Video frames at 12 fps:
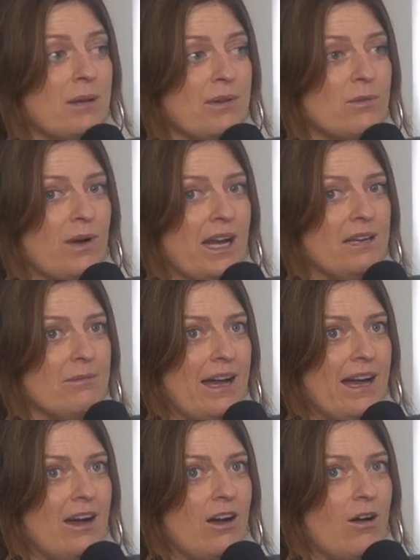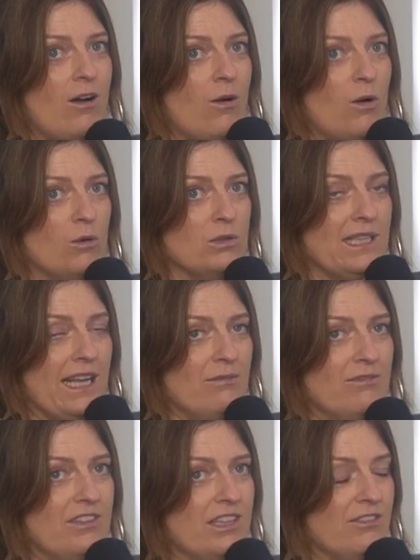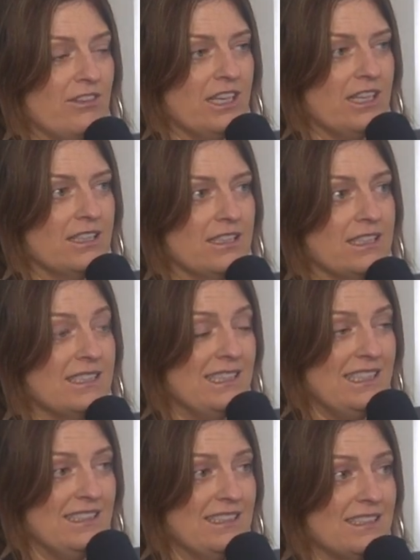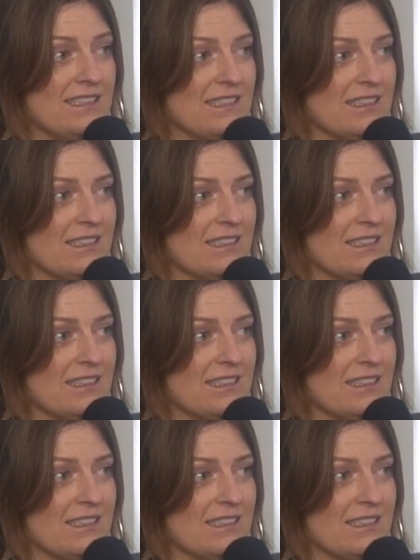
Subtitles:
Actually, maybe one of my all-time favourite scenes